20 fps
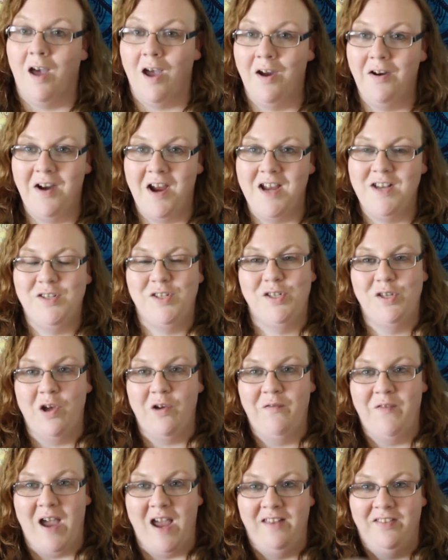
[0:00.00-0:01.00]
All right,
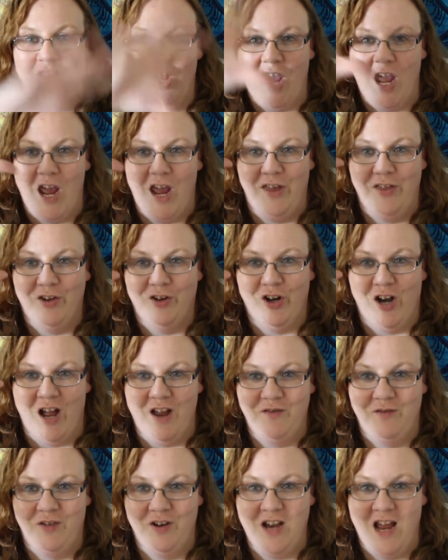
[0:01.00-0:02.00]
so finally, the
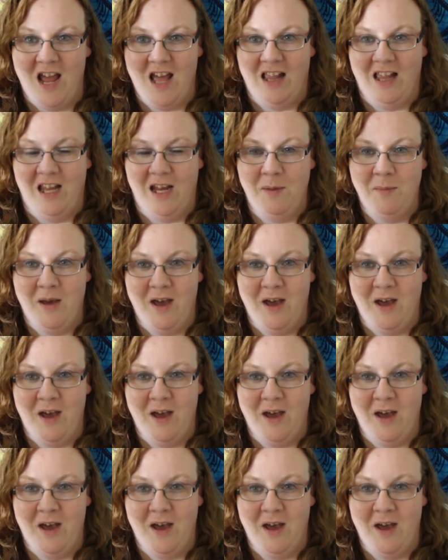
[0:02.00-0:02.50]
grand finale,